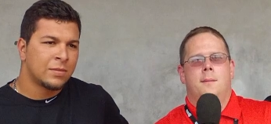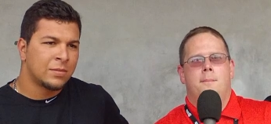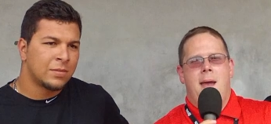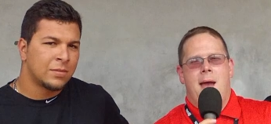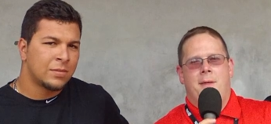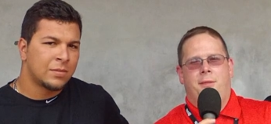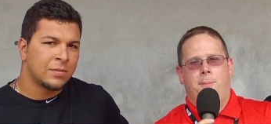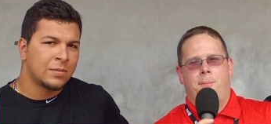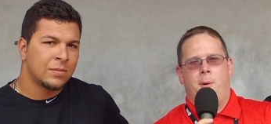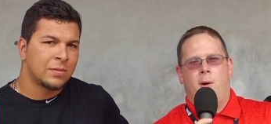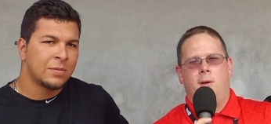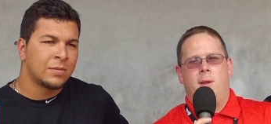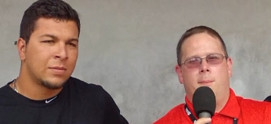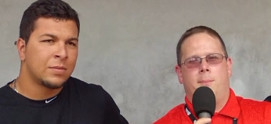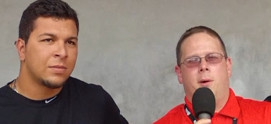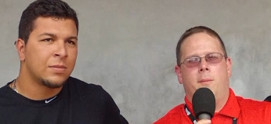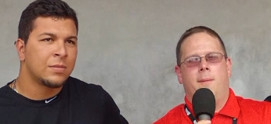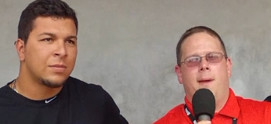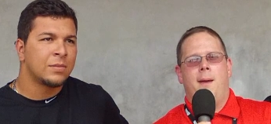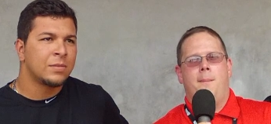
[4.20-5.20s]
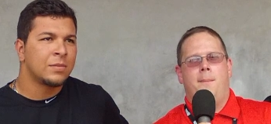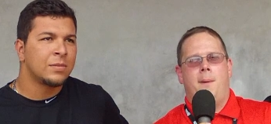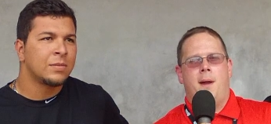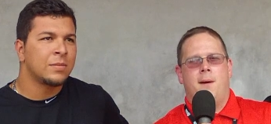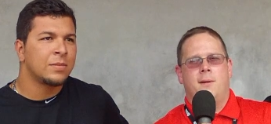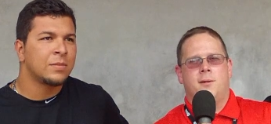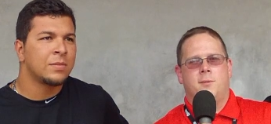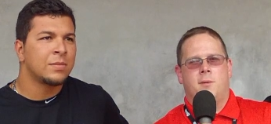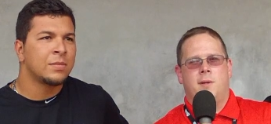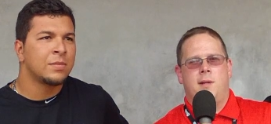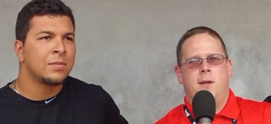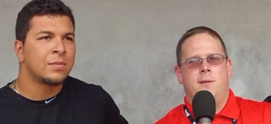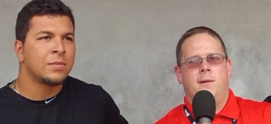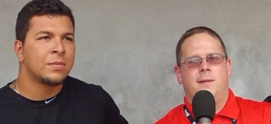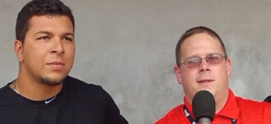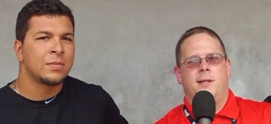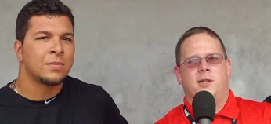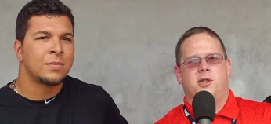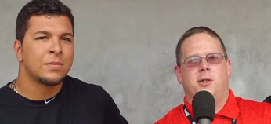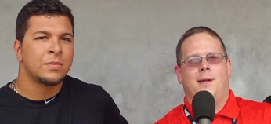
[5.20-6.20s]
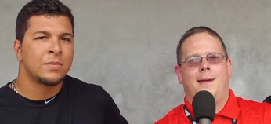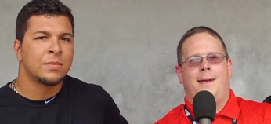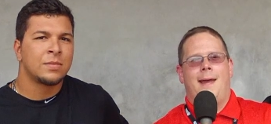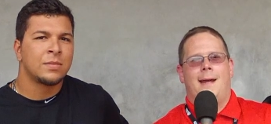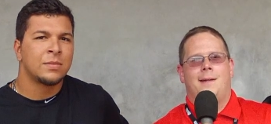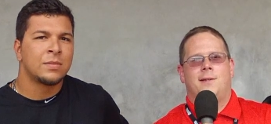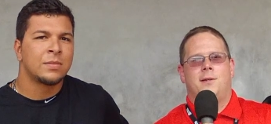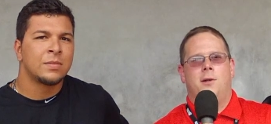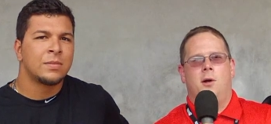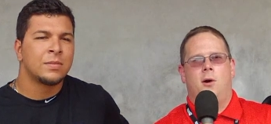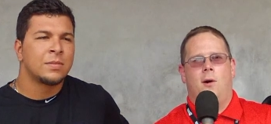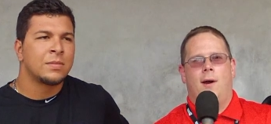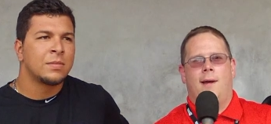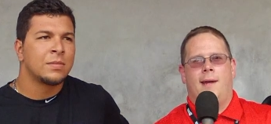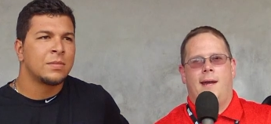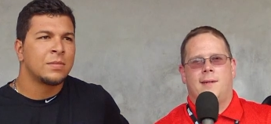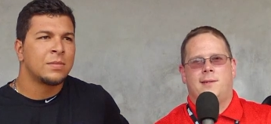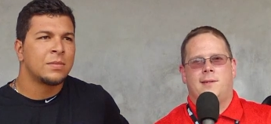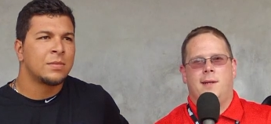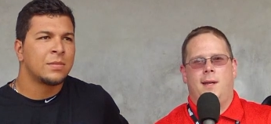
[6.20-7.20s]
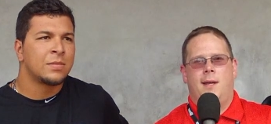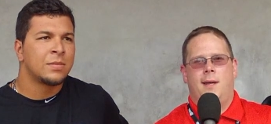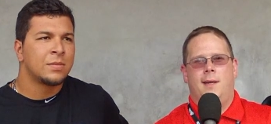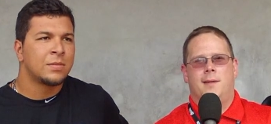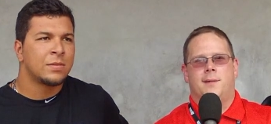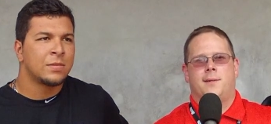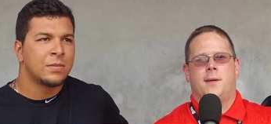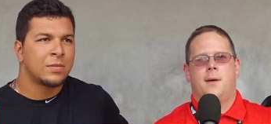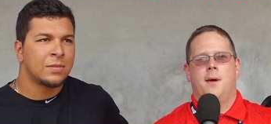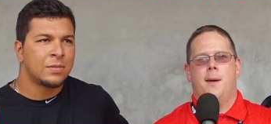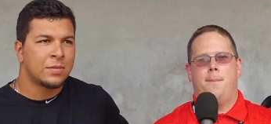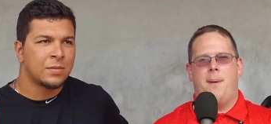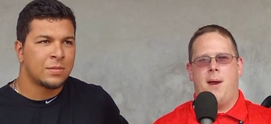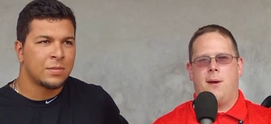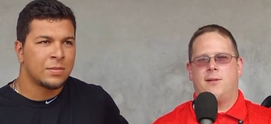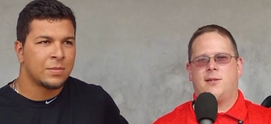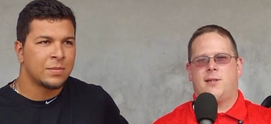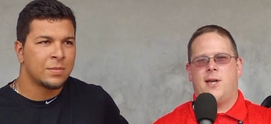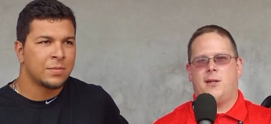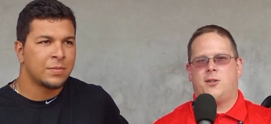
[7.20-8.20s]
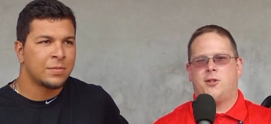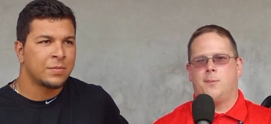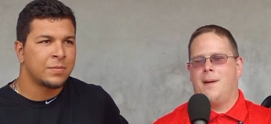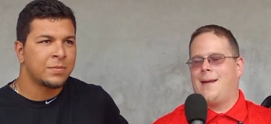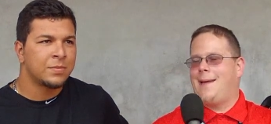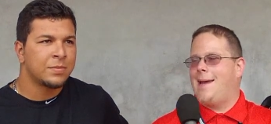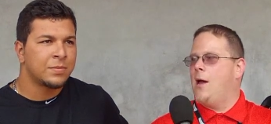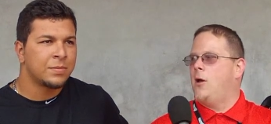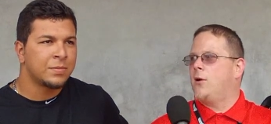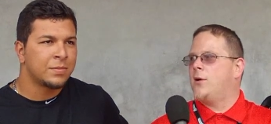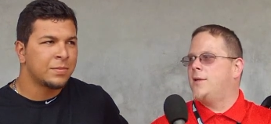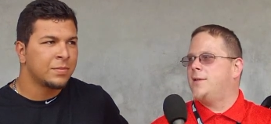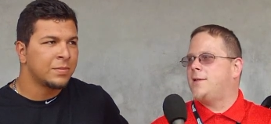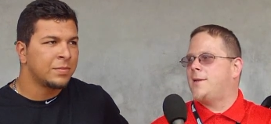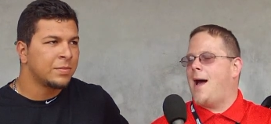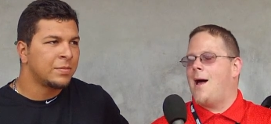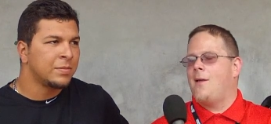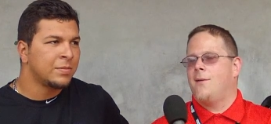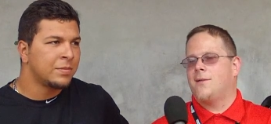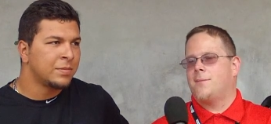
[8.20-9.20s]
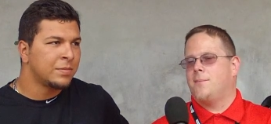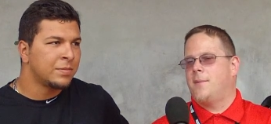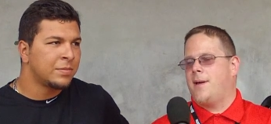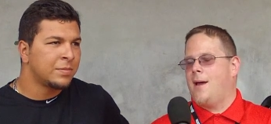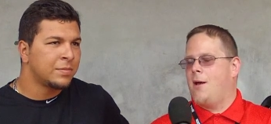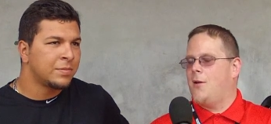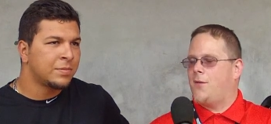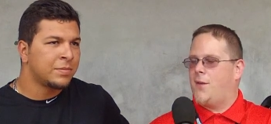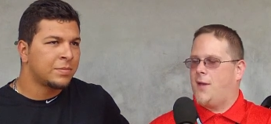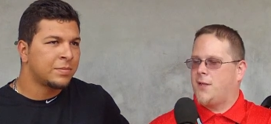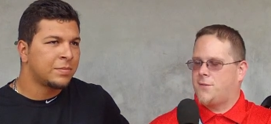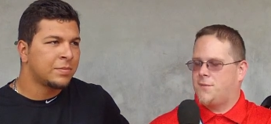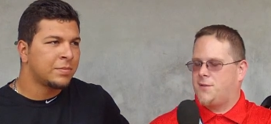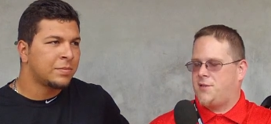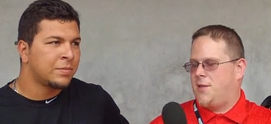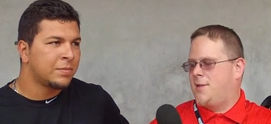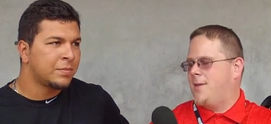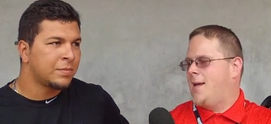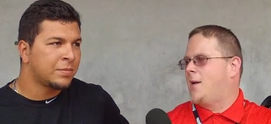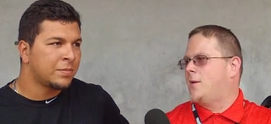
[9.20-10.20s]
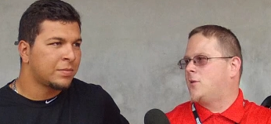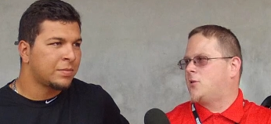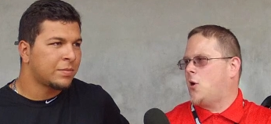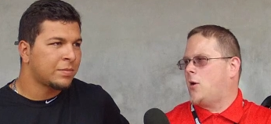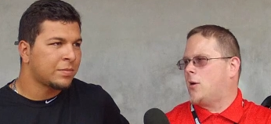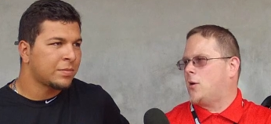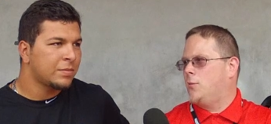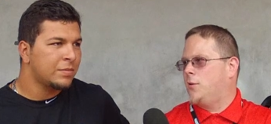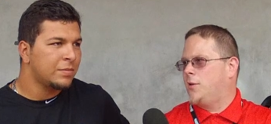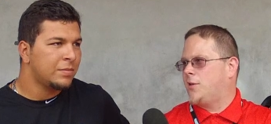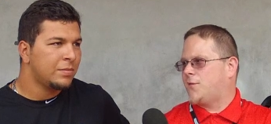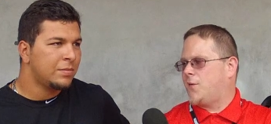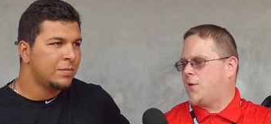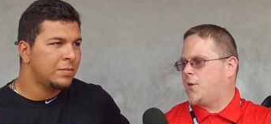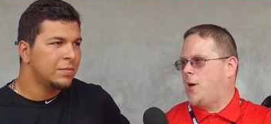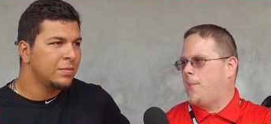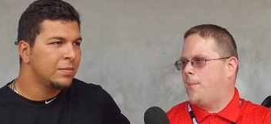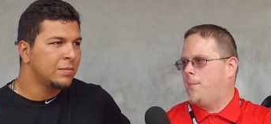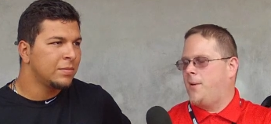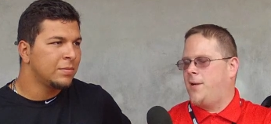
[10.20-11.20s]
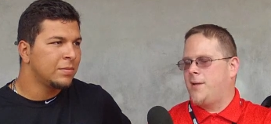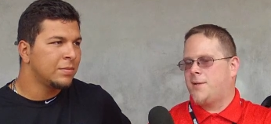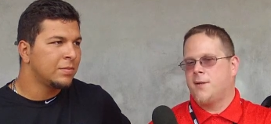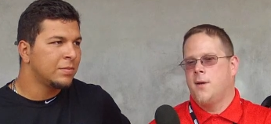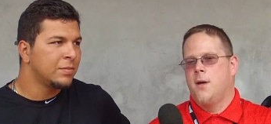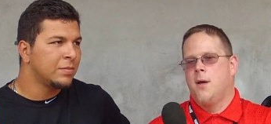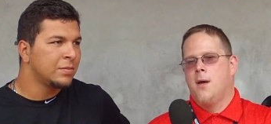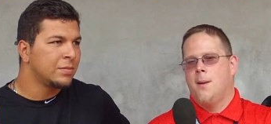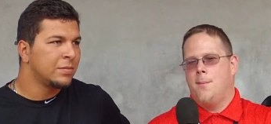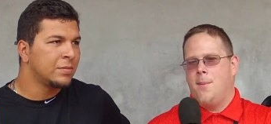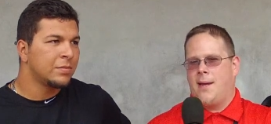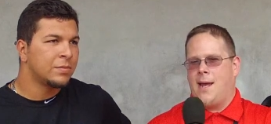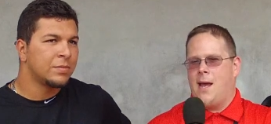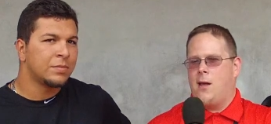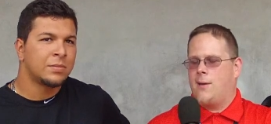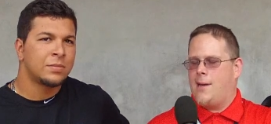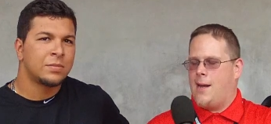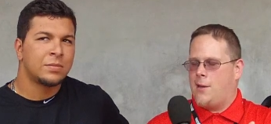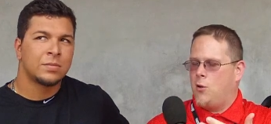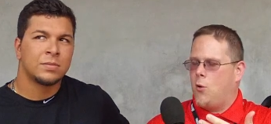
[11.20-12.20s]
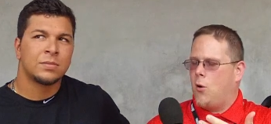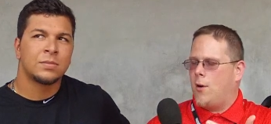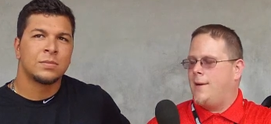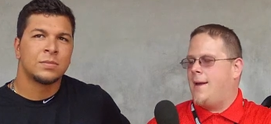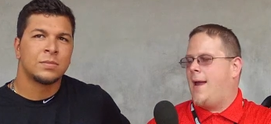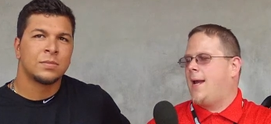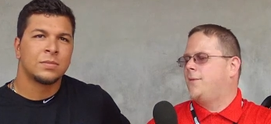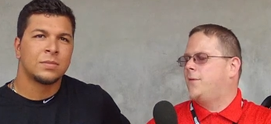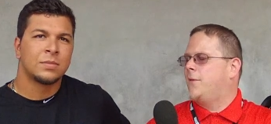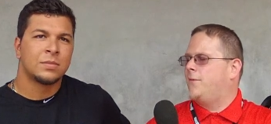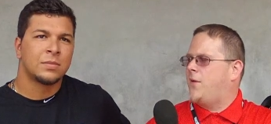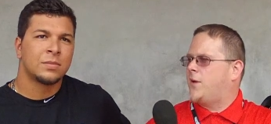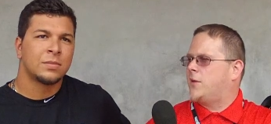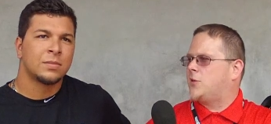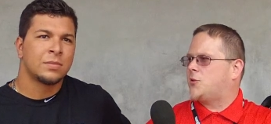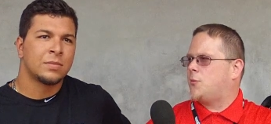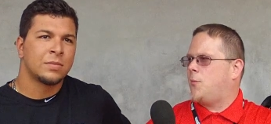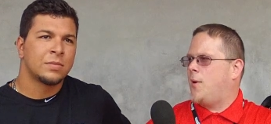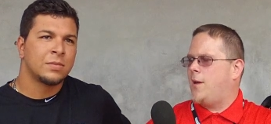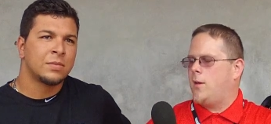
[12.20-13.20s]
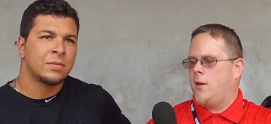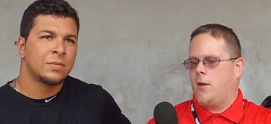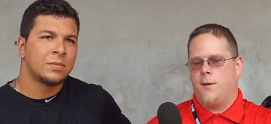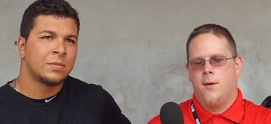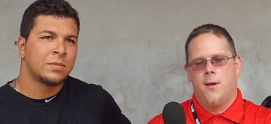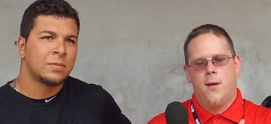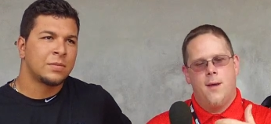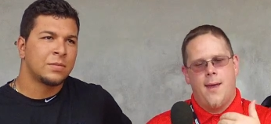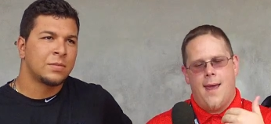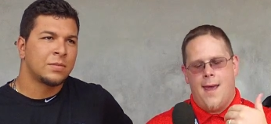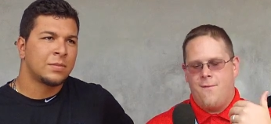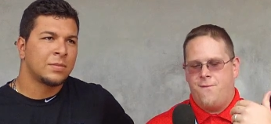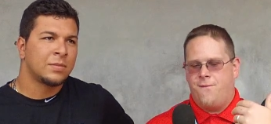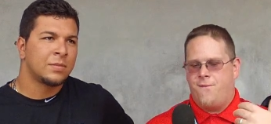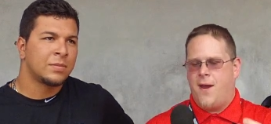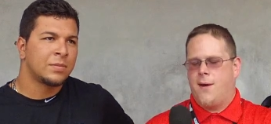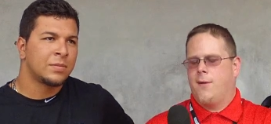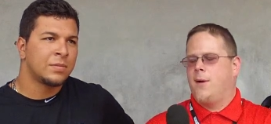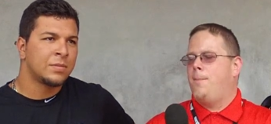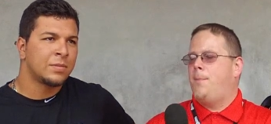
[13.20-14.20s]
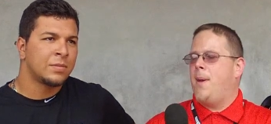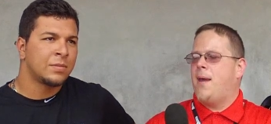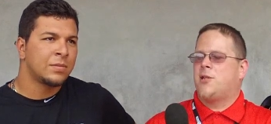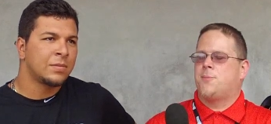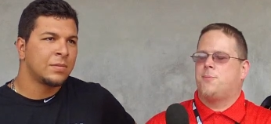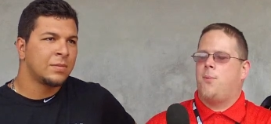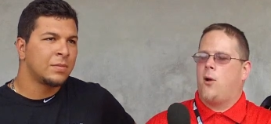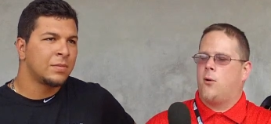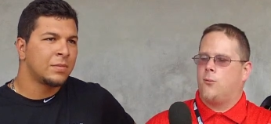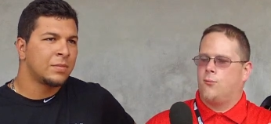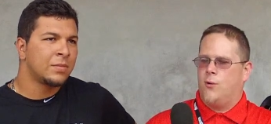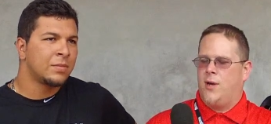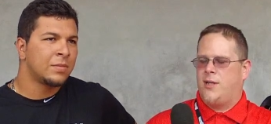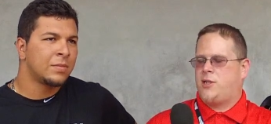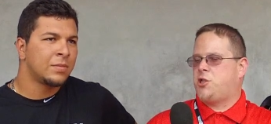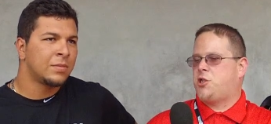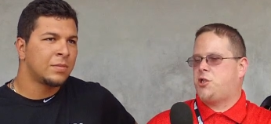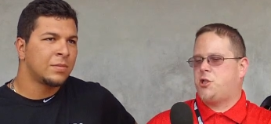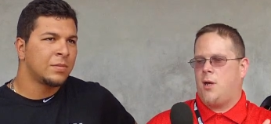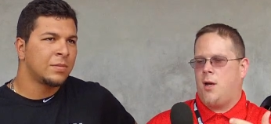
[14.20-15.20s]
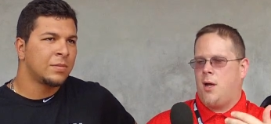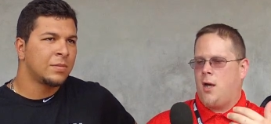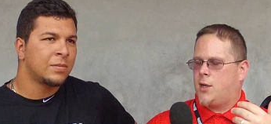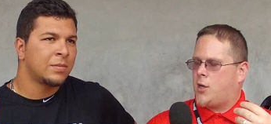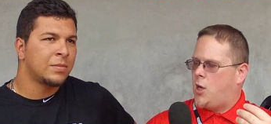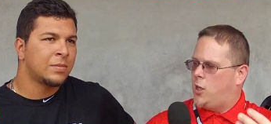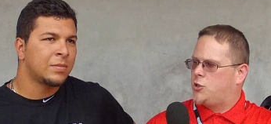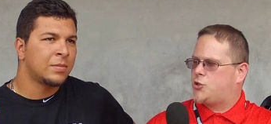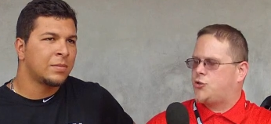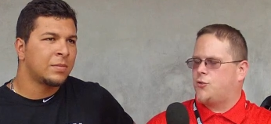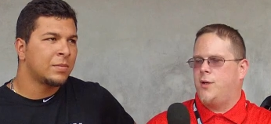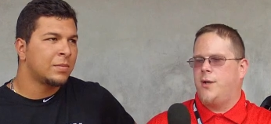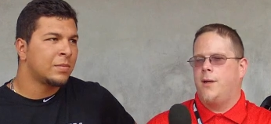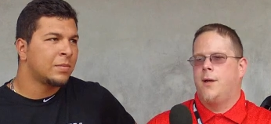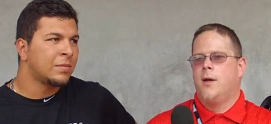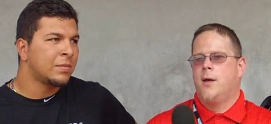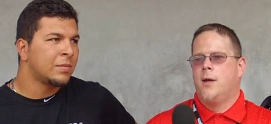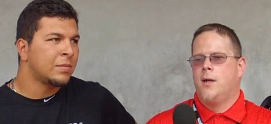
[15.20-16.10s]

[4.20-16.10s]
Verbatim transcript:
Speaker 1: Matthew Purdy, the Birmingham Barons, with another edition of Get to Know. Our guest today is Barons catcher Miguel Gonzalez. Miguel, thanks for sitting down and talking with us for a couple minutes. Miguel, now you are a native of Venezuela, a very baseball rich uh, country.